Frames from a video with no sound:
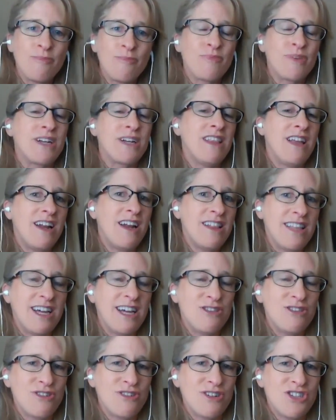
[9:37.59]
but a lot of
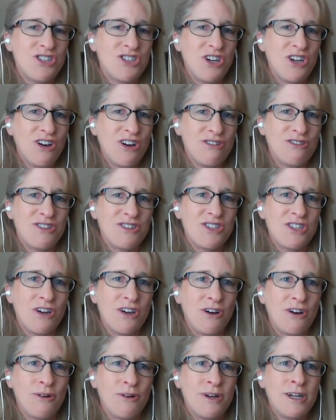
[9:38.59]
landlords don't
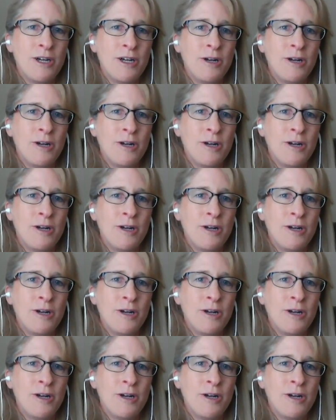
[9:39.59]
so